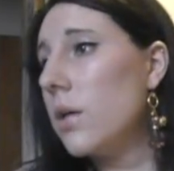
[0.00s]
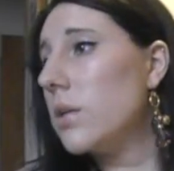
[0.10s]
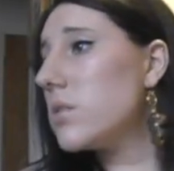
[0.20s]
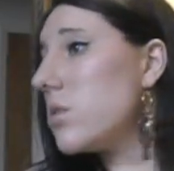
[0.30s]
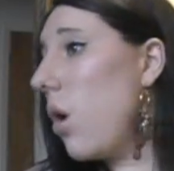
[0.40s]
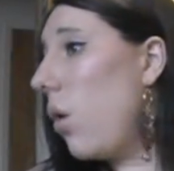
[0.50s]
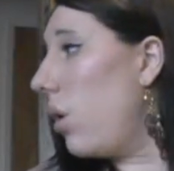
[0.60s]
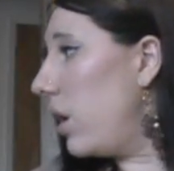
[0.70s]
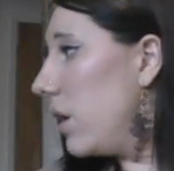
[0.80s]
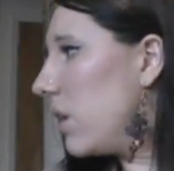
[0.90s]

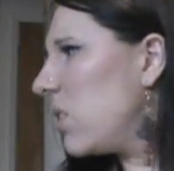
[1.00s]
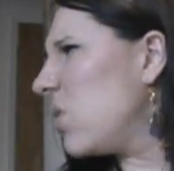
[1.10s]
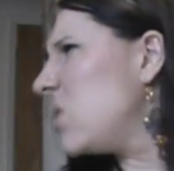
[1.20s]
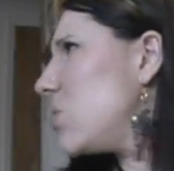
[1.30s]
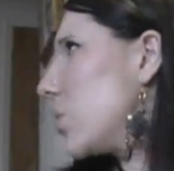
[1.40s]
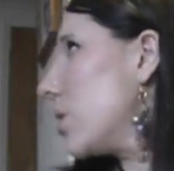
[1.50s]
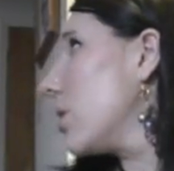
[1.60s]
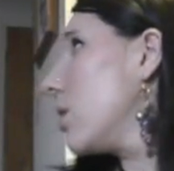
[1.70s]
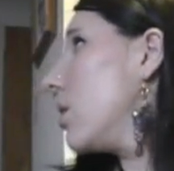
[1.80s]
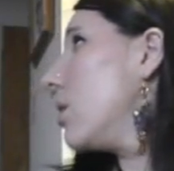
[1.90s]
So, those
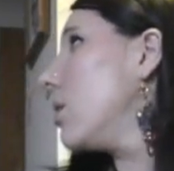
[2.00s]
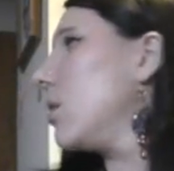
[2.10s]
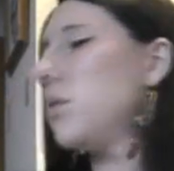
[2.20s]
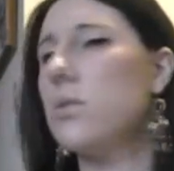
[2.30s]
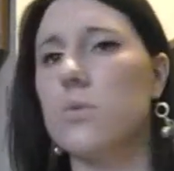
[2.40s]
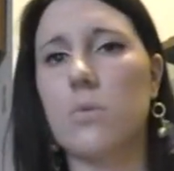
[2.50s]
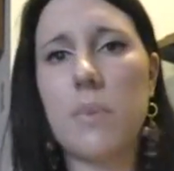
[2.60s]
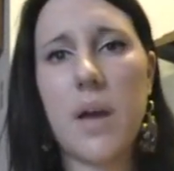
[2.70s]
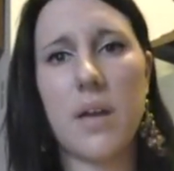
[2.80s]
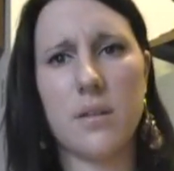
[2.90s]
were
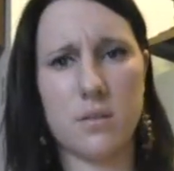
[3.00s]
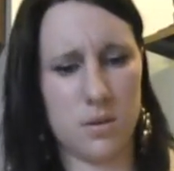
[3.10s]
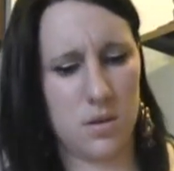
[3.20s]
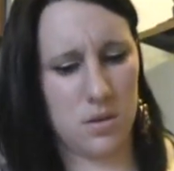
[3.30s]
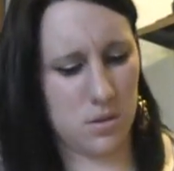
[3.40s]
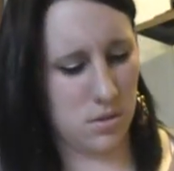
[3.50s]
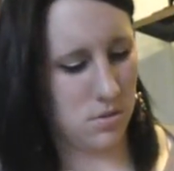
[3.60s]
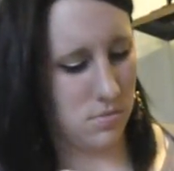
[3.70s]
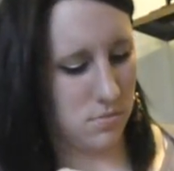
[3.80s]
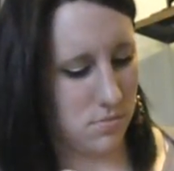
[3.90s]
my
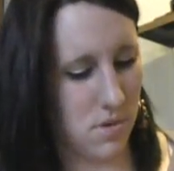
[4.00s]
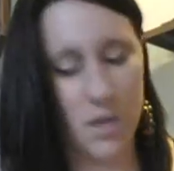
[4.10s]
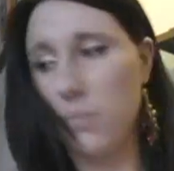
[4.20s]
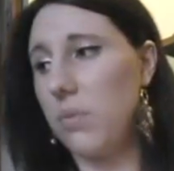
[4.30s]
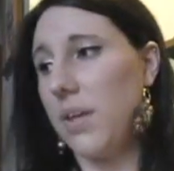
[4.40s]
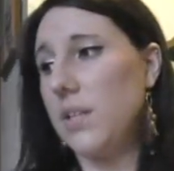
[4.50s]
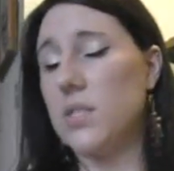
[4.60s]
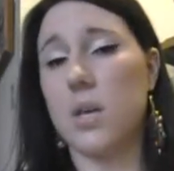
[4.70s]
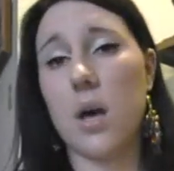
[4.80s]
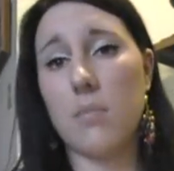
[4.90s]

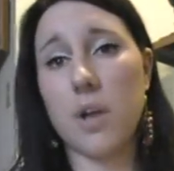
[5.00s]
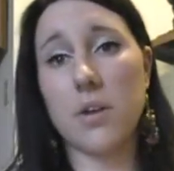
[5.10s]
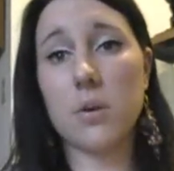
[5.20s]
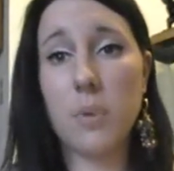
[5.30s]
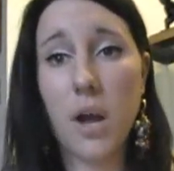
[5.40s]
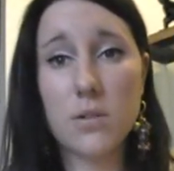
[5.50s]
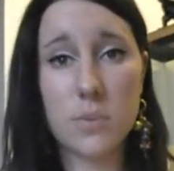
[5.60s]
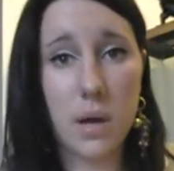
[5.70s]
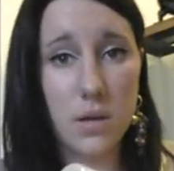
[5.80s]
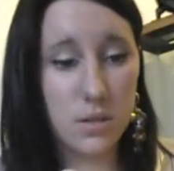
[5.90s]
complaints. Dr. Brown's
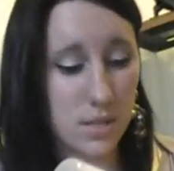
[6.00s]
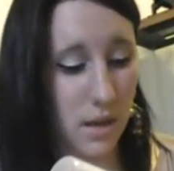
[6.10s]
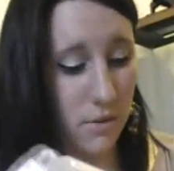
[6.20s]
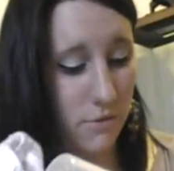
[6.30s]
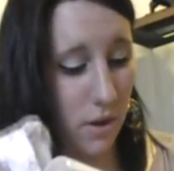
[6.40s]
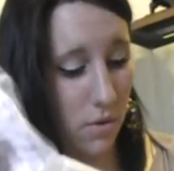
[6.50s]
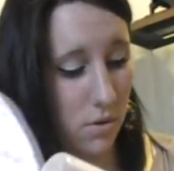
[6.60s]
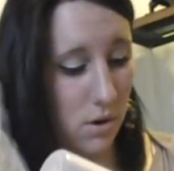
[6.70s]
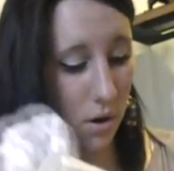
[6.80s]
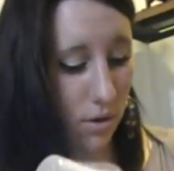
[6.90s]
bottles I have
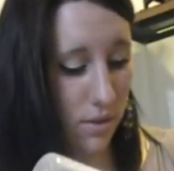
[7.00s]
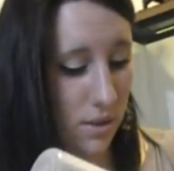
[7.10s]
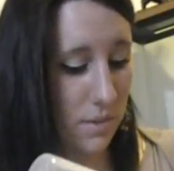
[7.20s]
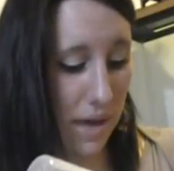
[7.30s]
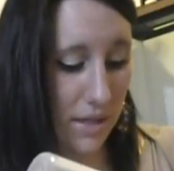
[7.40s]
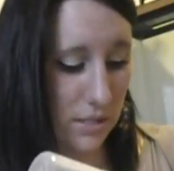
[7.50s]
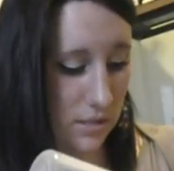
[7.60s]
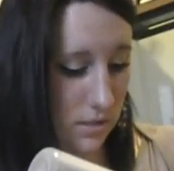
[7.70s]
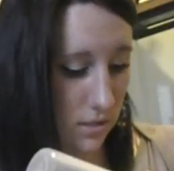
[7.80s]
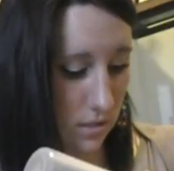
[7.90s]
found are the
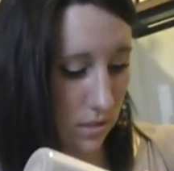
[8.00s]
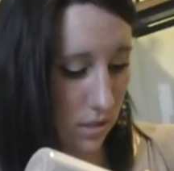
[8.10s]
best.